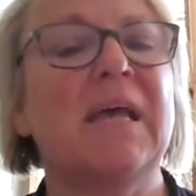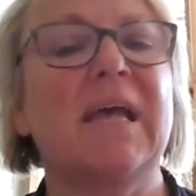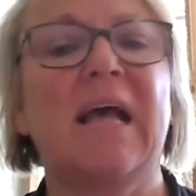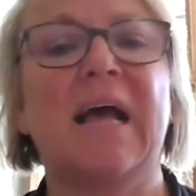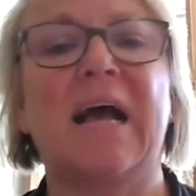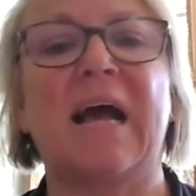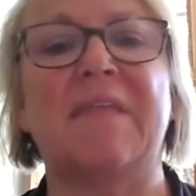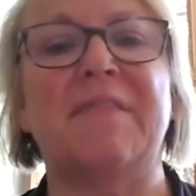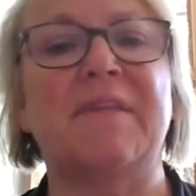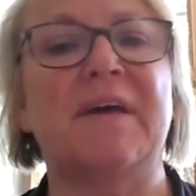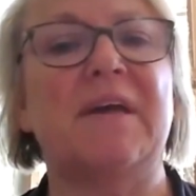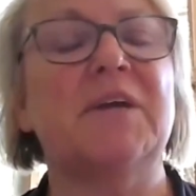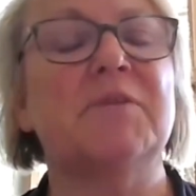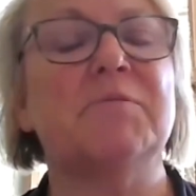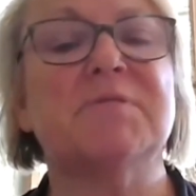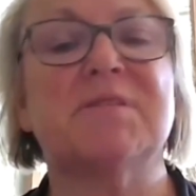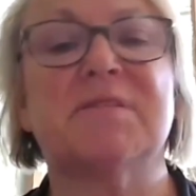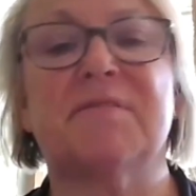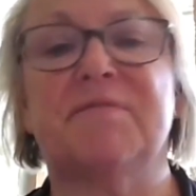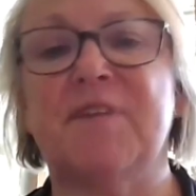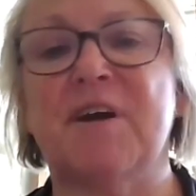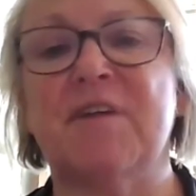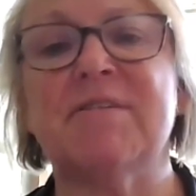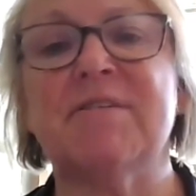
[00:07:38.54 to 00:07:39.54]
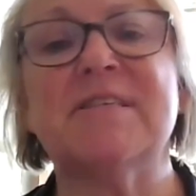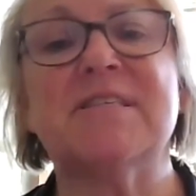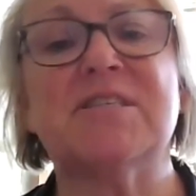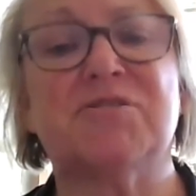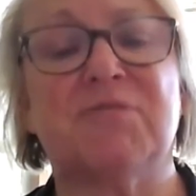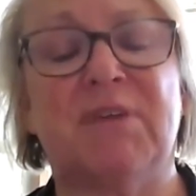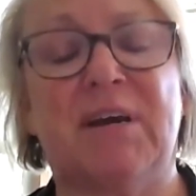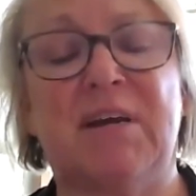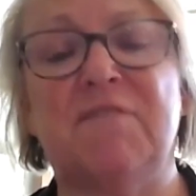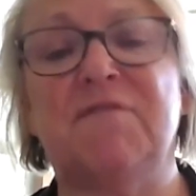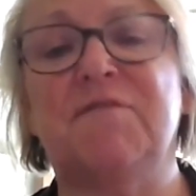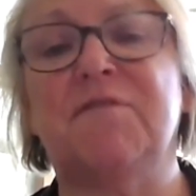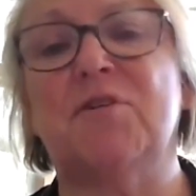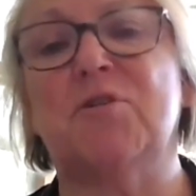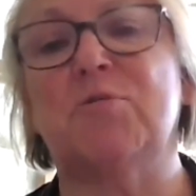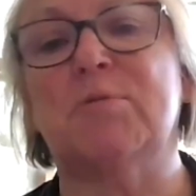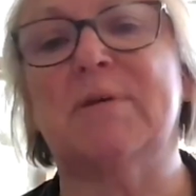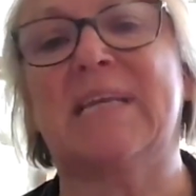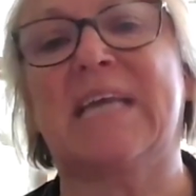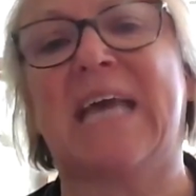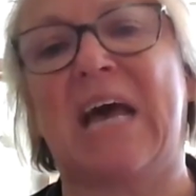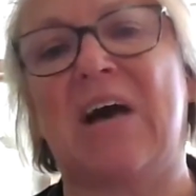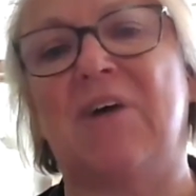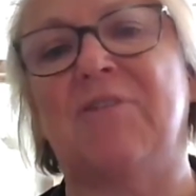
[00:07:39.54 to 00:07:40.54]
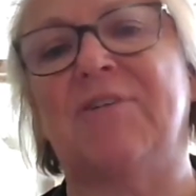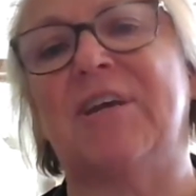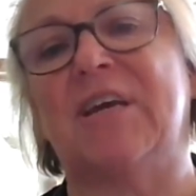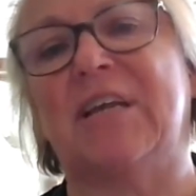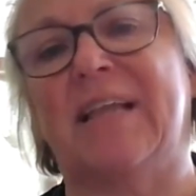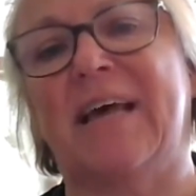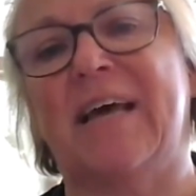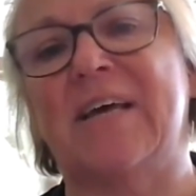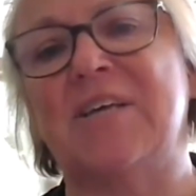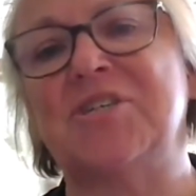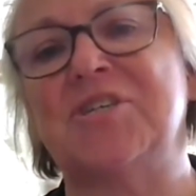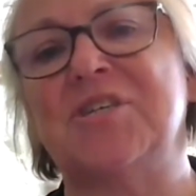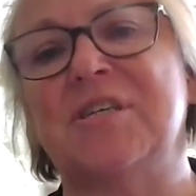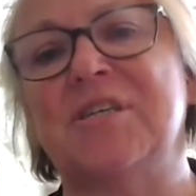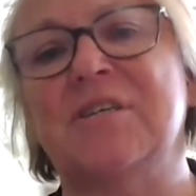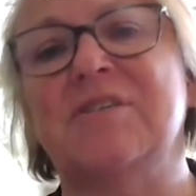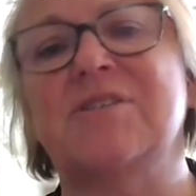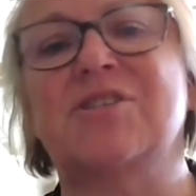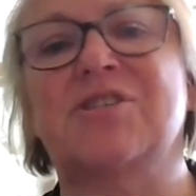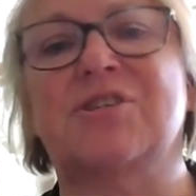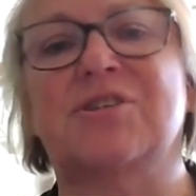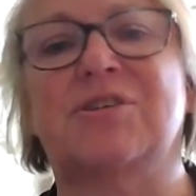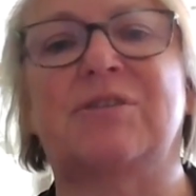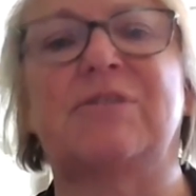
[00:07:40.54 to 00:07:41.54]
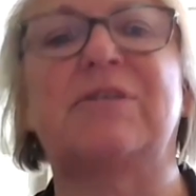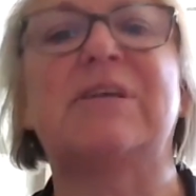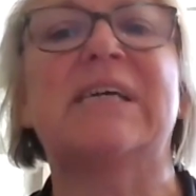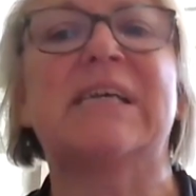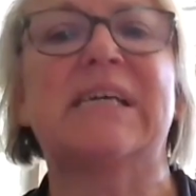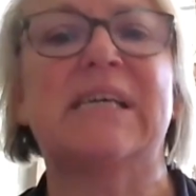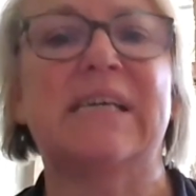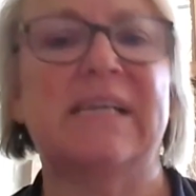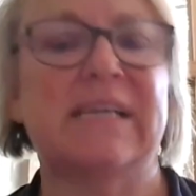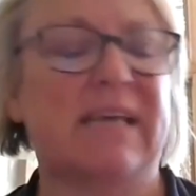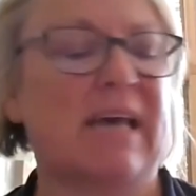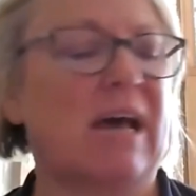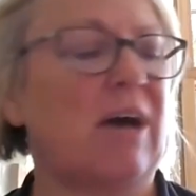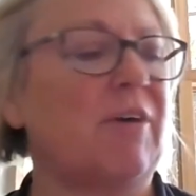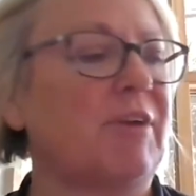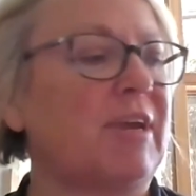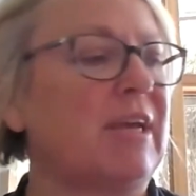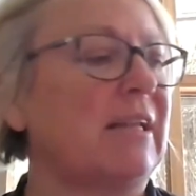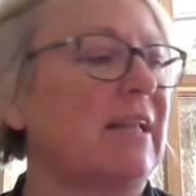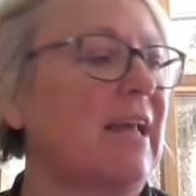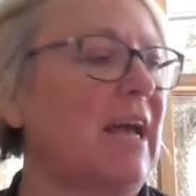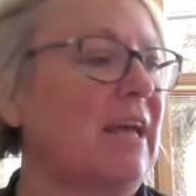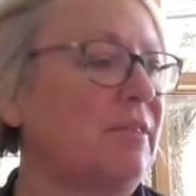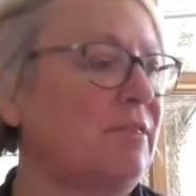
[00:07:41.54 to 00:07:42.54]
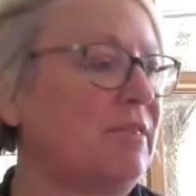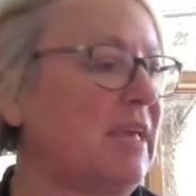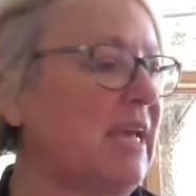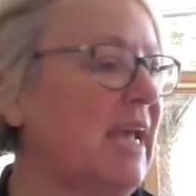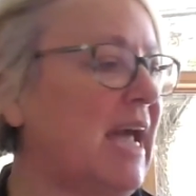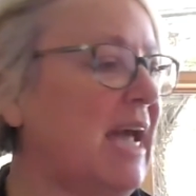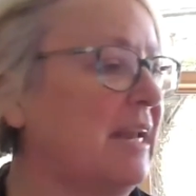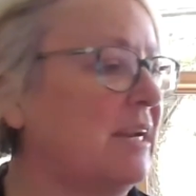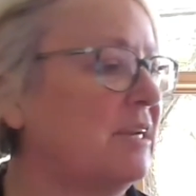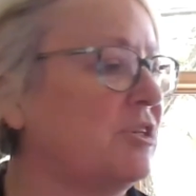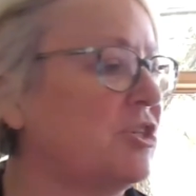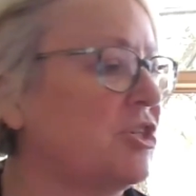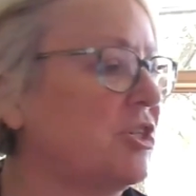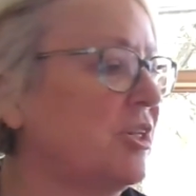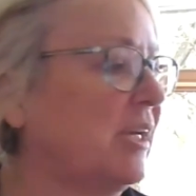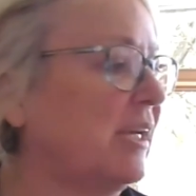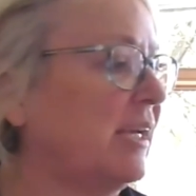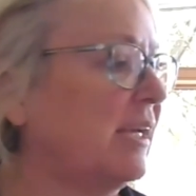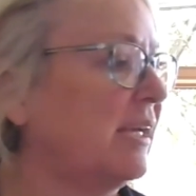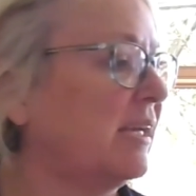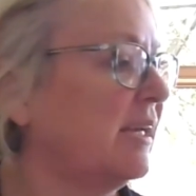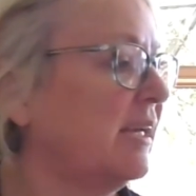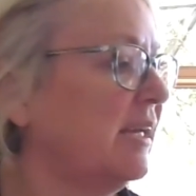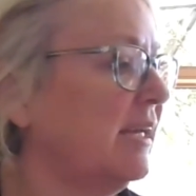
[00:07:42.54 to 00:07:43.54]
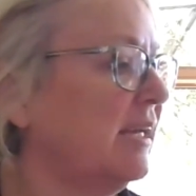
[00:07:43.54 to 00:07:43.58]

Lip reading: And then it was a very straightforward calculation to calculate the energy.